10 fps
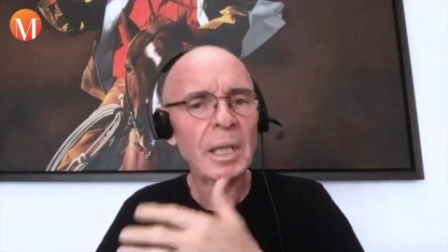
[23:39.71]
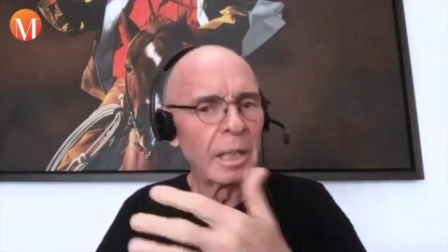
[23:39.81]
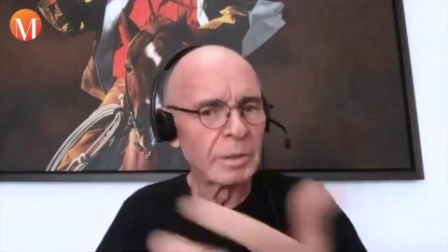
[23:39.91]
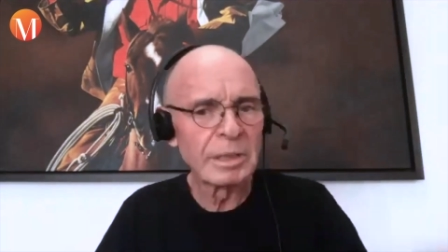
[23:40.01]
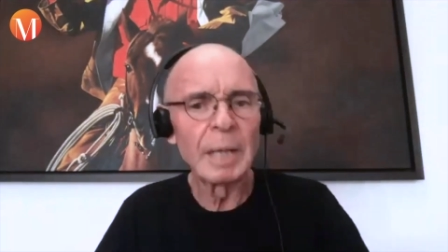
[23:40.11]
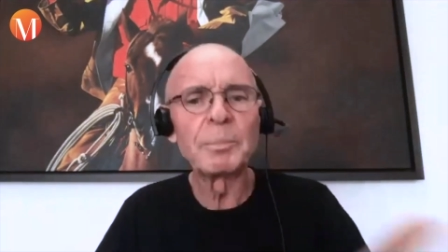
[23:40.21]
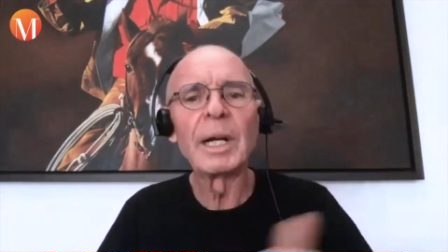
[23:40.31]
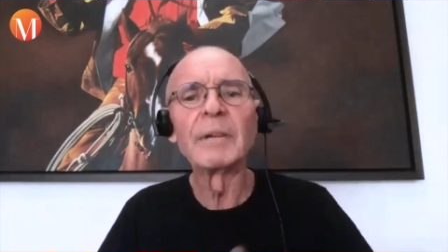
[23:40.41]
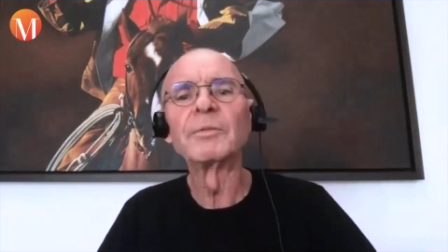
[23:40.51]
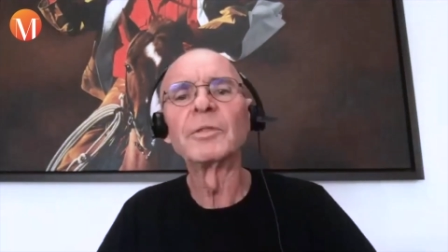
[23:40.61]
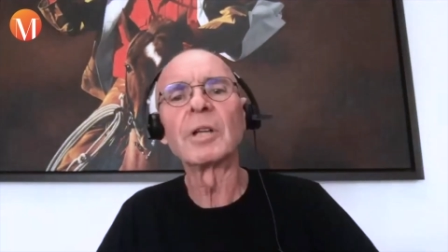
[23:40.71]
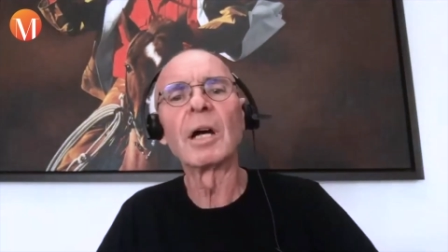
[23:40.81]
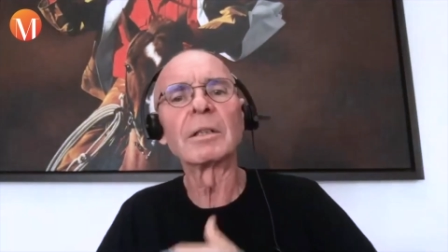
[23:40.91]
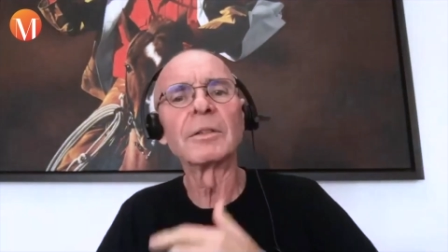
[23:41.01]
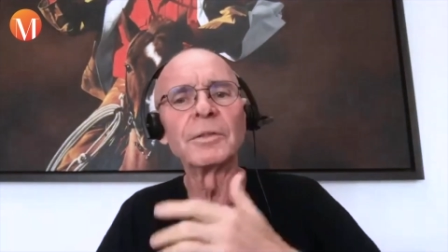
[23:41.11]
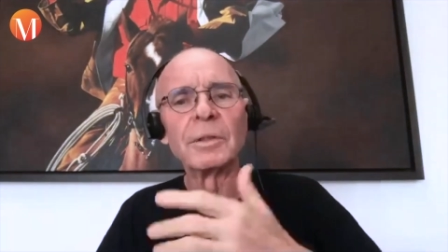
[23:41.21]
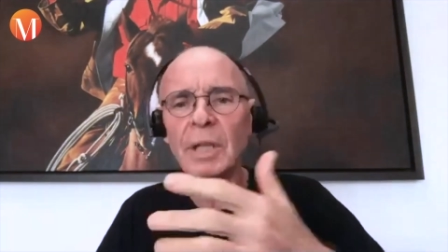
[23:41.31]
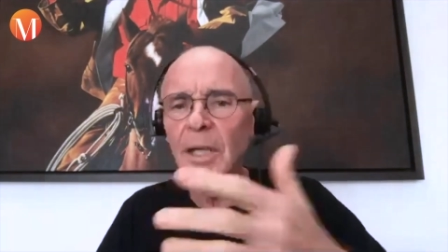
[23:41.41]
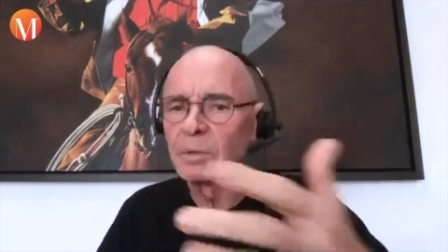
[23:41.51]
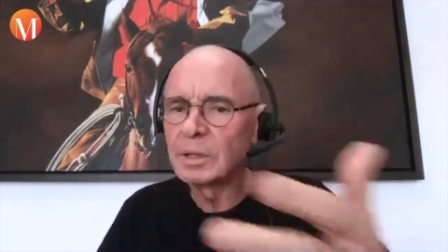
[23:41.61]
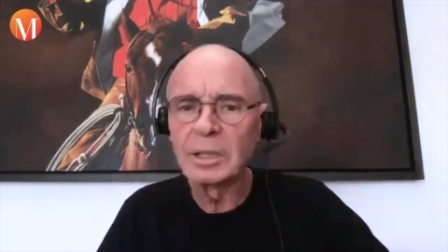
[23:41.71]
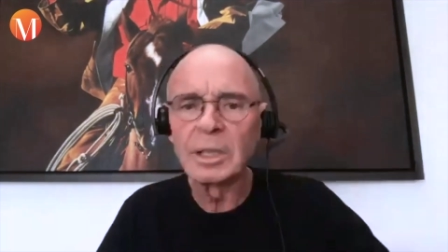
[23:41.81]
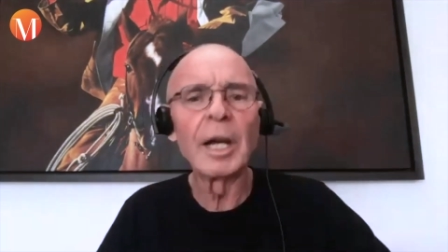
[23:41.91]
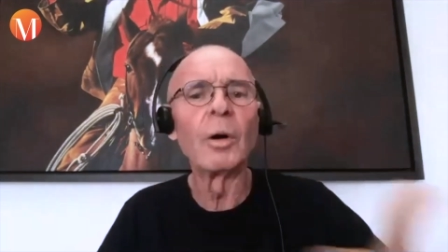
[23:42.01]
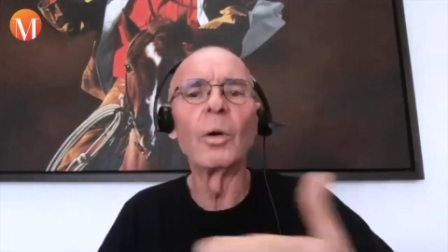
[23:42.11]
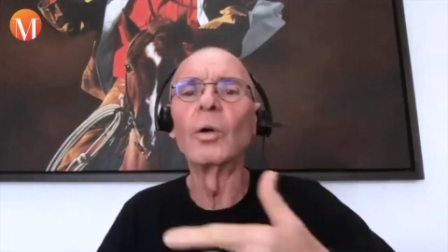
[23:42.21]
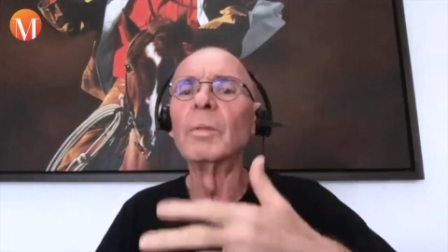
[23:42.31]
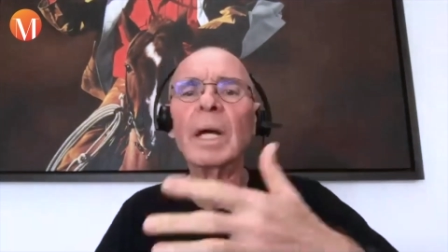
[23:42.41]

I was their private photographer. I was in their home.